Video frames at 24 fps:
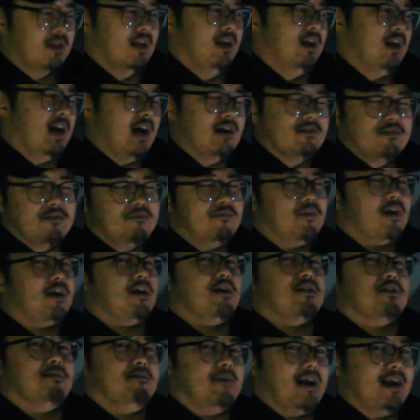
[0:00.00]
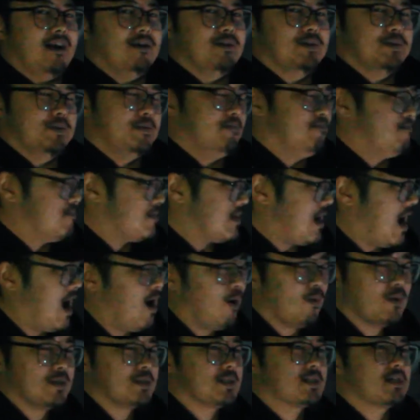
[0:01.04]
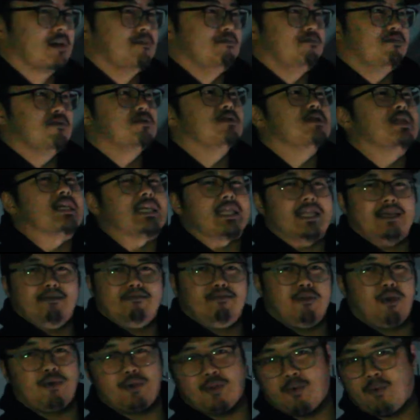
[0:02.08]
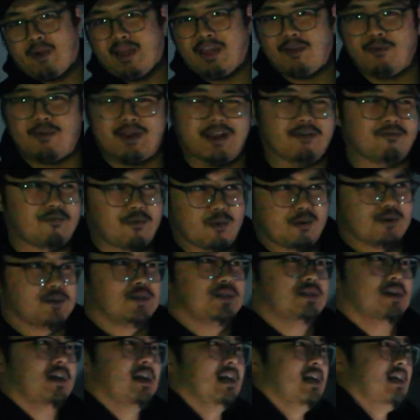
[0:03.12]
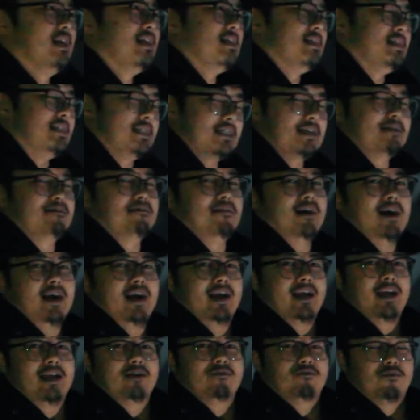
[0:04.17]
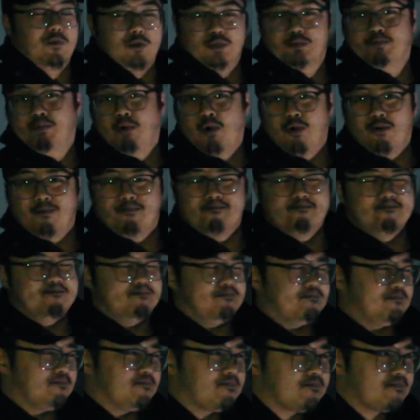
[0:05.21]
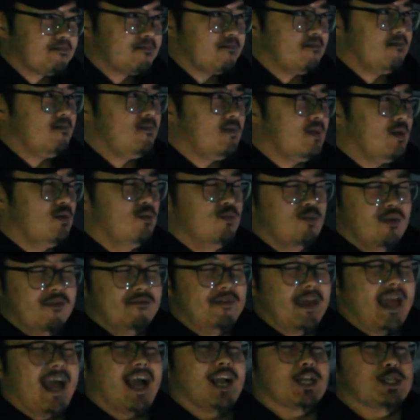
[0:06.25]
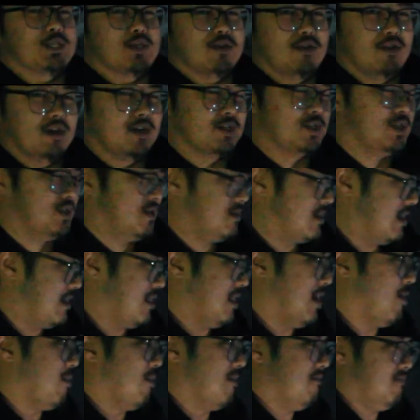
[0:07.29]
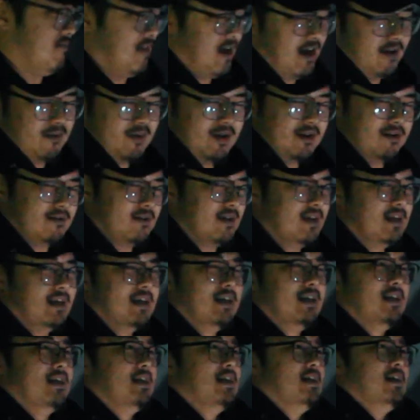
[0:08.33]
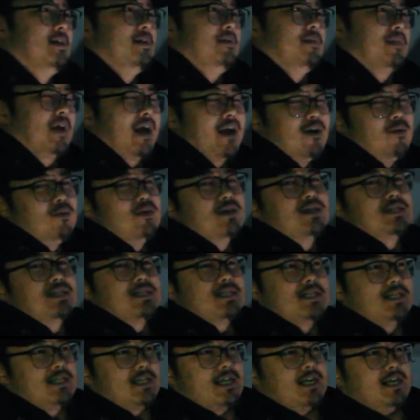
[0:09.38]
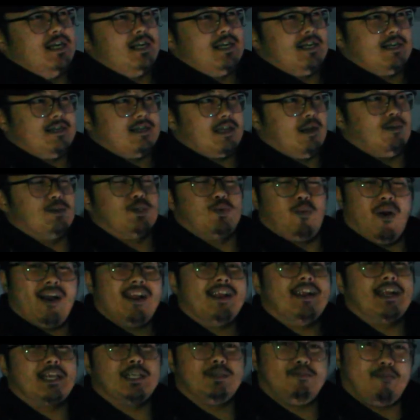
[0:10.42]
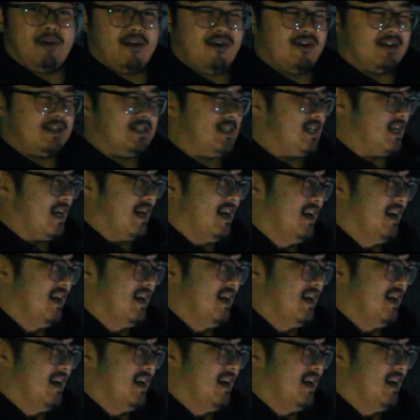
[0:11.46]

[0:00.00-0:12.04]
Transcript: After 500 miles, I was completely blown away when I first did my first pull with the Action clutch and lightweight flywheel. That was quite an experience.